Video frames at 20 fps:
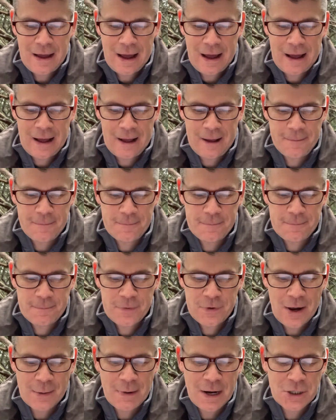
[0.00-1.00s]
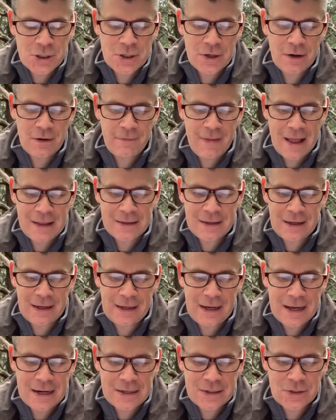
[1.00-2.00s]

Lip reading: So I'm not sure if that, again,